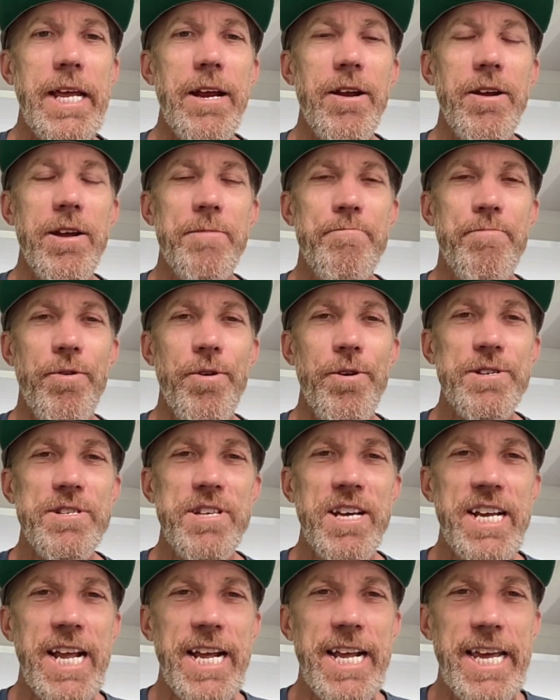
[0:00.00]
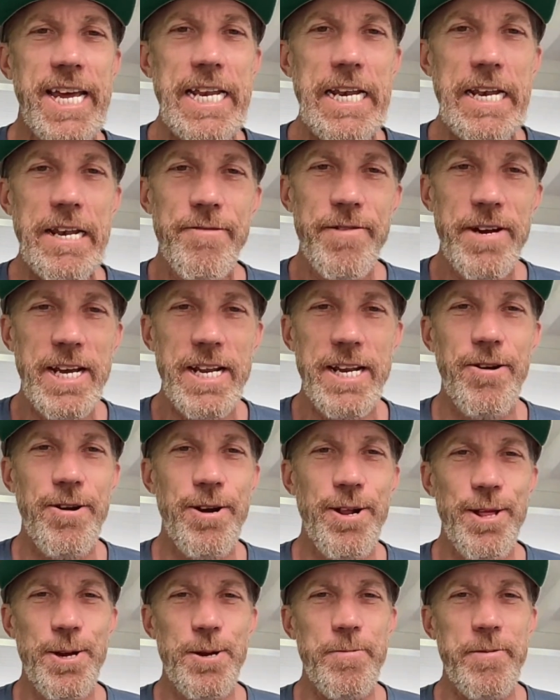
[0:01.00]
hear it purrs like a kitten. We can hear it
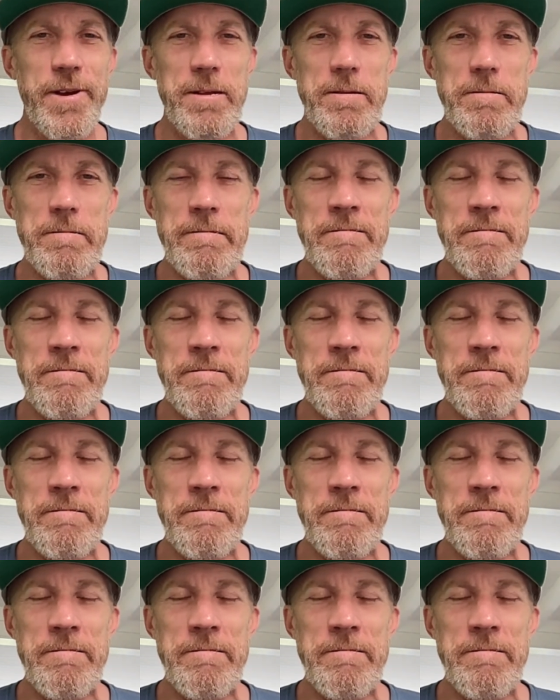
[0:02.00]
a little bit.